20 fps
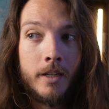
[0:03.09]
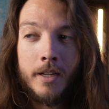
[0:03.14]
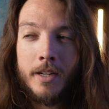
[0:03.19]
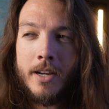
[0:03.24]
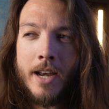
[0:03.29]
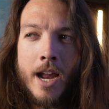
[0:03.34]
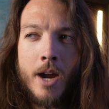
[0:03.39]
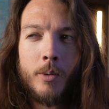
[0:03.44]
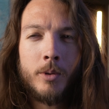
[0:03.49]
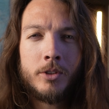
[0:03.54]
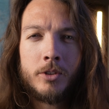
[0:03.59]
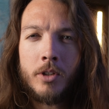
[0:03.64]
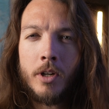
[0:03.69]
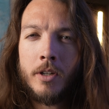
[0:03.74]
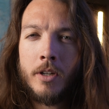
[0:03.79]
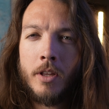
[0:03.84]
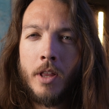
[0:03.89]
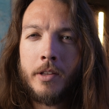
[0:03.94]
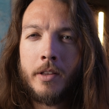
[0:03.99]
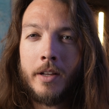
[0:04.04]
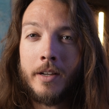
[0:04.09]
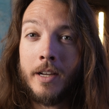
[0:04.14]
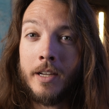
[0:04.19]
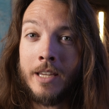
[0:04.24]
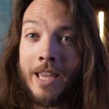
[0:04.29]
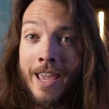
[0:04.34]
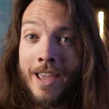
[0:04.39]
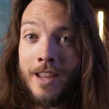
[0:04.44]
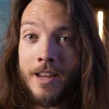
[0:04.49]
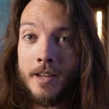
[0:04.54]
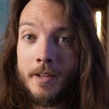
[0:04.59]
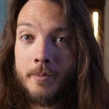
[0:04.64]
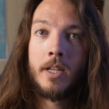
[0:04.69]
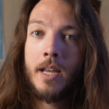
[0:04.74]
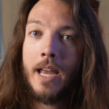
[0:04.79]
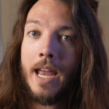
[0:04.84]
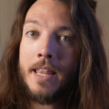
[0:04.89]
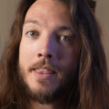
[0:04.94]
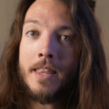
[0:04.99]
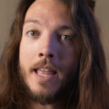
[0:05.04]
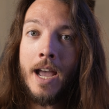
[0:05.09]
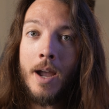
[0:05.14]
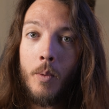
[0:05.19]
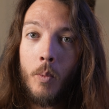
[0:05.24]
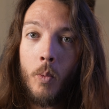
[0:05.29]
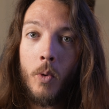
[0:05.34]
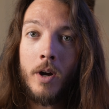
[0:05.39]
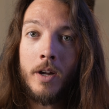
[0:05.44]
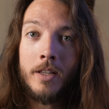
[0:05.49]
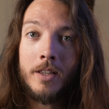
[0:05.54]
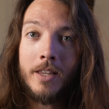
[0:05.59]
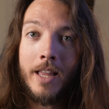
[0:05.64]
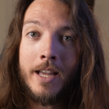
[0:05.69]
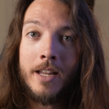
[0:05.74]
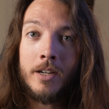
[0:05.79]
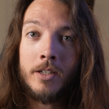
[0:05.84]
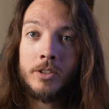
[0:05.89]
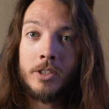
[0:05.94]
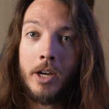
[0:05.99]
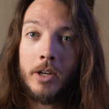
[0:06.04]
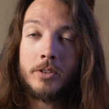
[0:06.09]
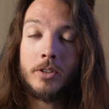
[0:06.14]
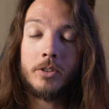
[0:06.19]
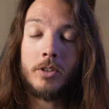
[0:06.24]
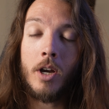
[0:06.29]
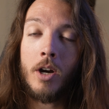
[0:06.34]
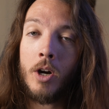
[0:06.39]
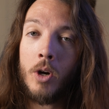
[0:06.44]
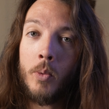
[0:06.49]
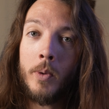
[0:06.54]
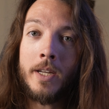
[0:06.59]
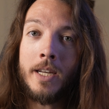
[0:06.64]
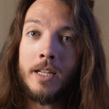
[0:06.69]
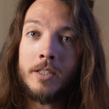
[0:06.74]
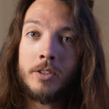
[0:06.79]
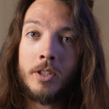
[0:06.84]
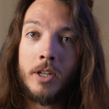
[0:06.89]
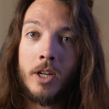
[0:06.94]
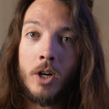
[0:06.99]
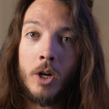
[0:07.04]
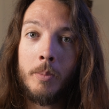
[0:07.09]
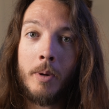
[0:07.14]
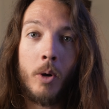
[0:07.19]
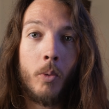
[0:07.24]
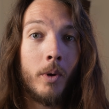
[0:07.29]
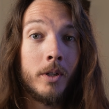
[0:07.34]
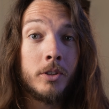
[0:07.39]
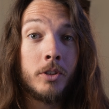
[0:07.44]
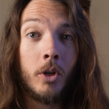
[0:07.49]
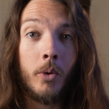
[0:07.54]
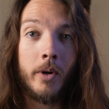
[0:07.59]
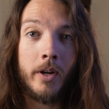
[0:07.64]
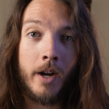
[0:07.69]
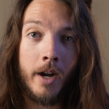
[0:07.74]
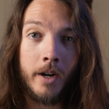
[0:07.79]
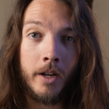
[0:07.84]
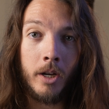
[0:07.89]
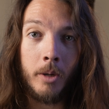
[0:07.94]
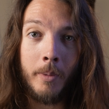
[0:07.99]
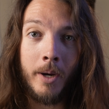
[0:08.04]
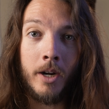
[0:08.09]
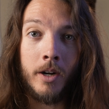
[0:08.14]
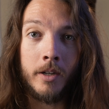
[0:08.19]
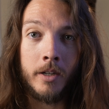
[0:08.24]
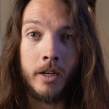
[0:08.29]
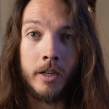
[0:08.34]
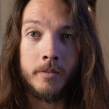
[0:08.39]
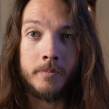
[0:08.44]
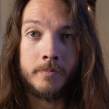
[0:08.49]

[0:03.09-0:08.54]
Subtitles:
Now it's starting to look like a K. And that one letter tells us all we need to know about what's going on in America.